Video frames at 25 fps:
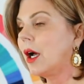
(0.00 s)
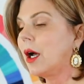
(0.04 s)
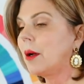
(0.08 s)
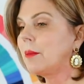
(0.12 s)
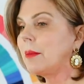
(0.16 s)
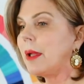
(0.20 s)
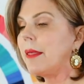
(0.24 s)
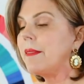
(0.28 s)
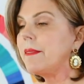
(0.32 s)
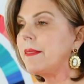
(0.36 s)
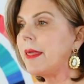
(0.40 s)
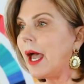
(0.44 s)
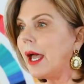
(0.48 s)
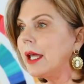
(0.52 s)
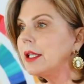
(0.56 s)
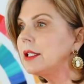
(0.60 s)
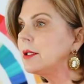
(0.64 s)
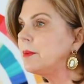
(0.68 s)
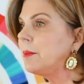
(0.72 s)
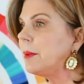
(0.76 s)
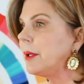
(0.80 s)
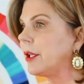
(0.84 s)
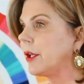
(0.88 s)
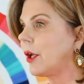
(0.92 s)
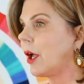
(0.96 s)
And
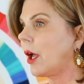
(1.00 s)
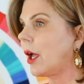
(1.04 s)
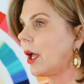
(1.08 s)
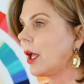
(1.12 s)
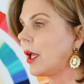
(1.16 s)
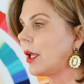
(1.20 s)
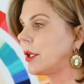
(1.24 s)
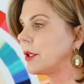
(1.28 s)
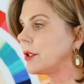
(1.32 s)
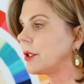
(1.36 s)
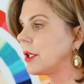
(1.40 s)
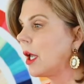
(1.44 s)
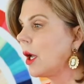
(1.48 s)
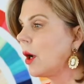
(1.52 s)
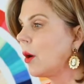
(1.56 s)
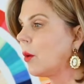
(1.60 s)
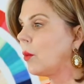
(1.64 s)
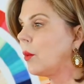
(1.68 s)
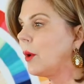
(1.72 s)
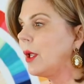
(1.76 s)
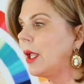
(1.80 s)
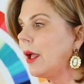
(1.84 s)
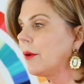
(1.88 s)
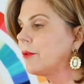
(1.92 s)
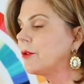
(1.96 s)
that's because
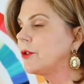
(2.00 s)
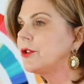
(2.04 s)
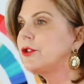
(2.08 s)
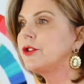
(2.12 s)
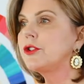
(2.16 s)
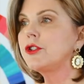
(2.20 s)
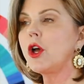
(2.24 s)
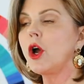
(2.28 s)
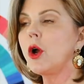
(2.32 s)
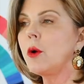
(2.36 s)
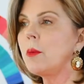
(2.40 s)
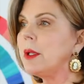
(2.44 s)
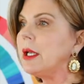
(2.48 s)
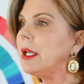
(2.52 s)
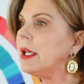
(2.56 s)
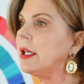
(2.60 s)
we have so